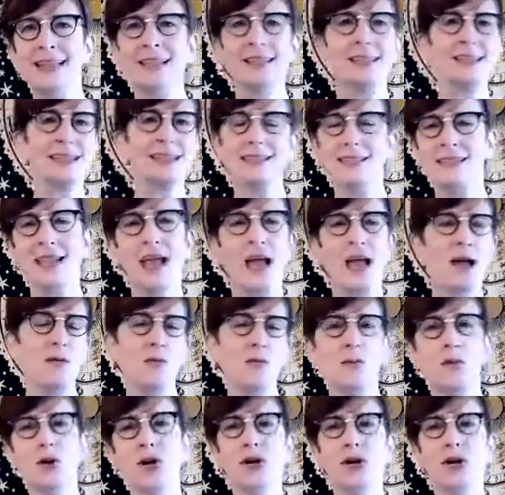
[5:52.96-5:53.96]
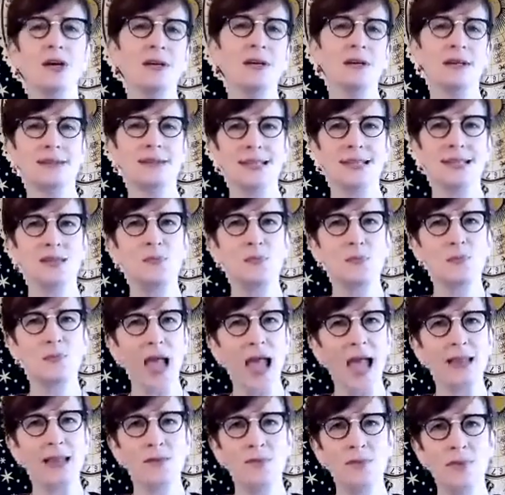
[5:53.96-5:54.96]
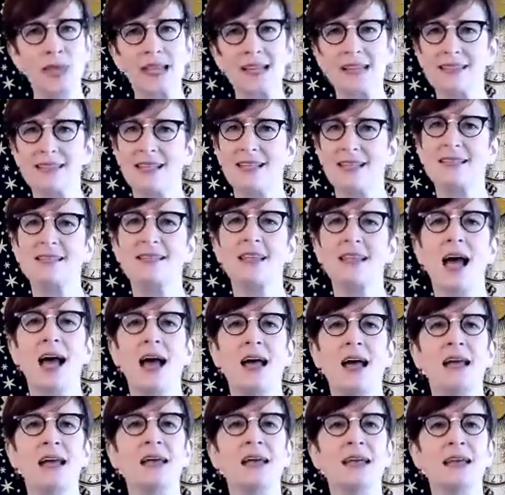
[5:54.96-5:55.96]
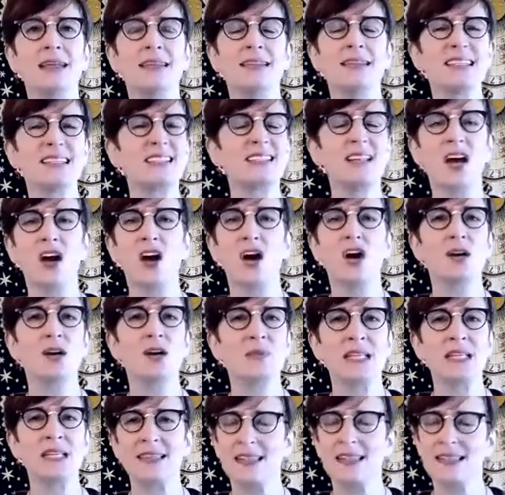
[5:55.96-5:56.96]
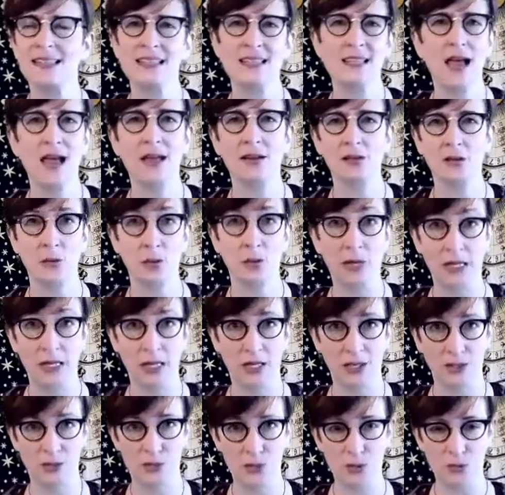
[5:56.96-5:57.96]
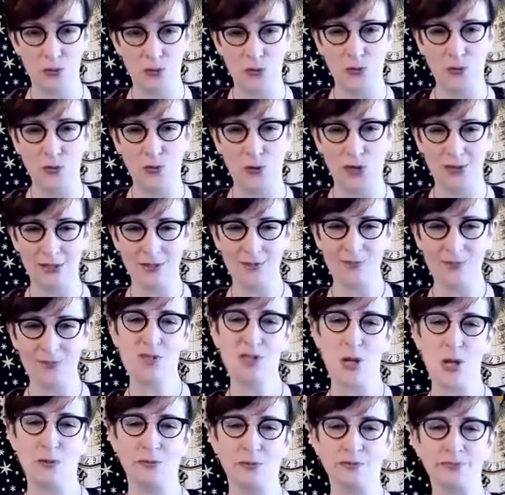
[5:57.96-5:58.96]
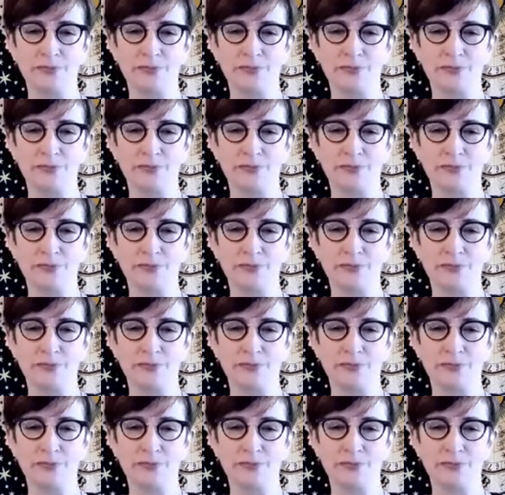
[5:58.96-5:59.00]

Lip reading: does not work. That's a bad mix. That's not harmony. That's not going to work. So